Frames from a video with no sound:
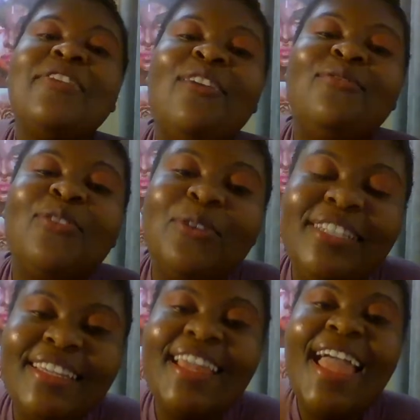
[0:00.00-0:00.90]
we are
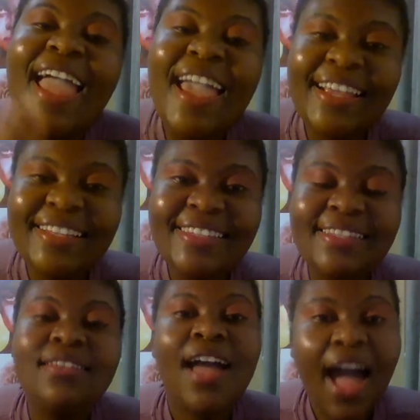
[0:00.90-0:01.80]
voting
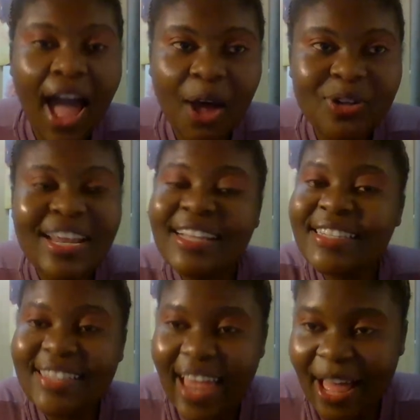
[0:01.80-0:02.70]
ANC out. And
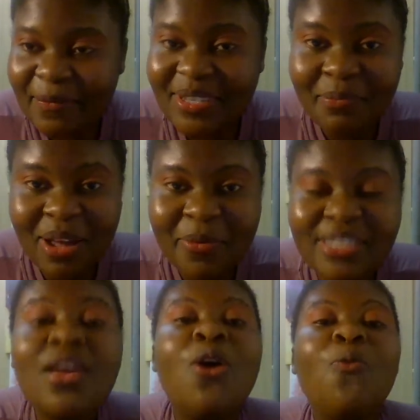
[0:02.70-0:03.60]
um,
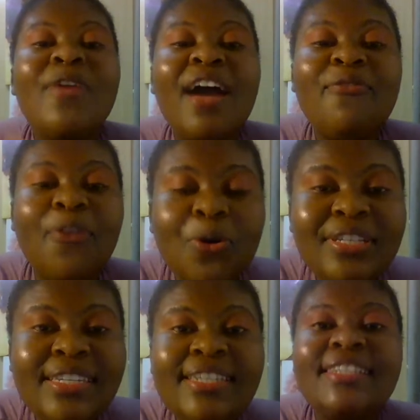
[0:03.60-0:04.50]
Zimbabweans, we are
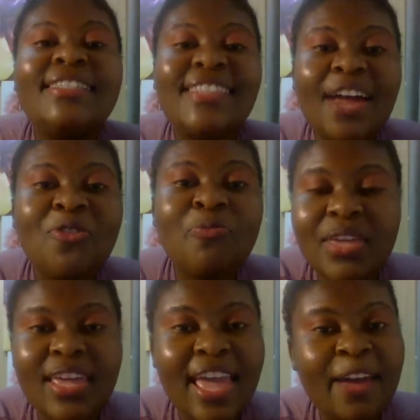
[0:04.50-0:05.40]
voting ZANU
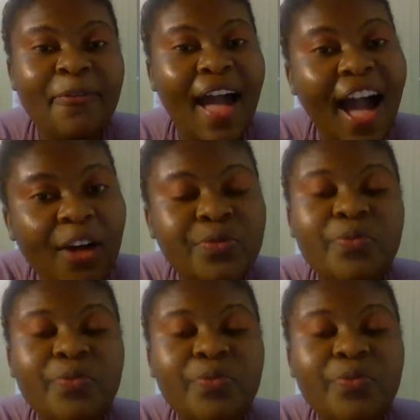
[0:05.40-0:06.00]
PF out.